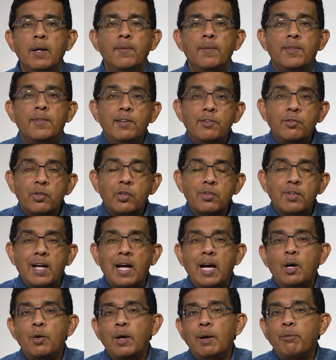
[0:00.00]
This is
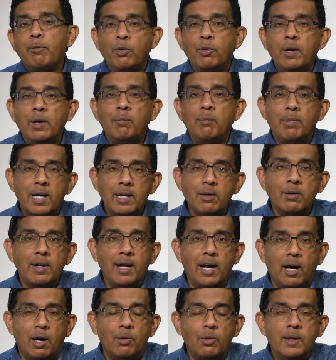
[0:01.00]
how I'm doing better
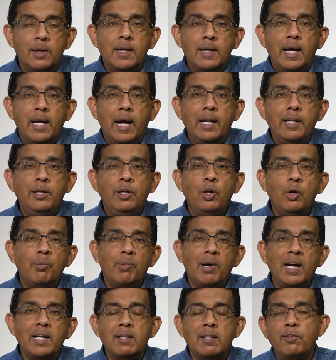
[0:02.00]
now. And you
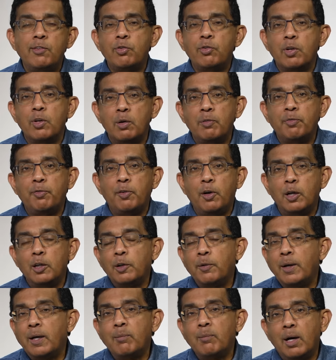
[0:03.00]
might consider
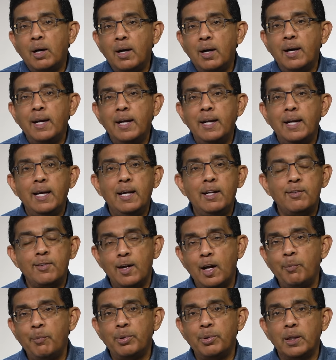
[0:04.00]
following my
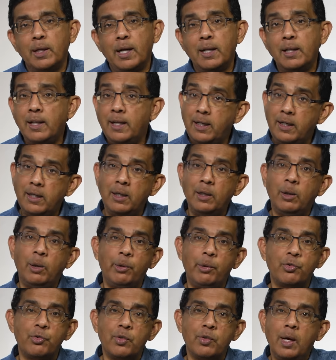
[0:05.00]
example. And Lincoln
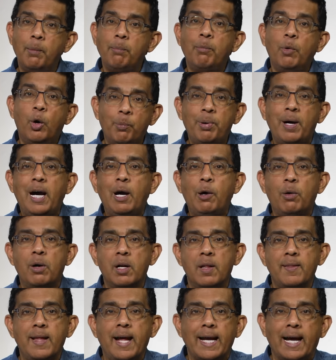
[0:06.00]
goes, more
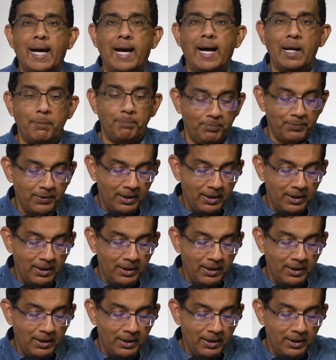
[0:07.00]
power to that guy.